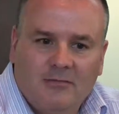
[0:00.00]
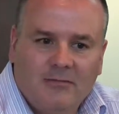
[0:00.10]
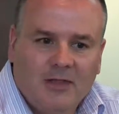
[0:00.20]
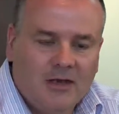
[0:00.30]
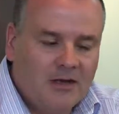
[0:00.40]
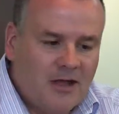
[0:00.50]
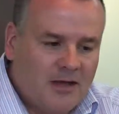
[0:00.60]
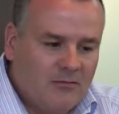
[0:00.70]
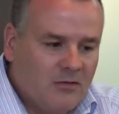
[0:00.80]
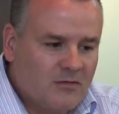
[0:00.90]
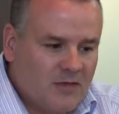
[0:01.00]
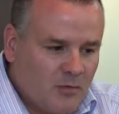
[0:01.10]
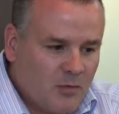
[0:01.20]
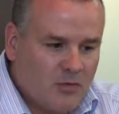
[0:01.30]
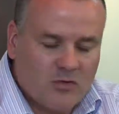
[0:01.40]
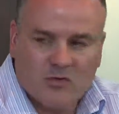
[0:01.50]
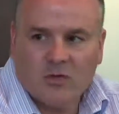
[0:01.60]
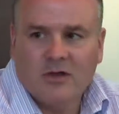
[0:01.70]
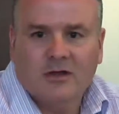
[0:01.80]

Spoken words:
They didn't have the same approach as we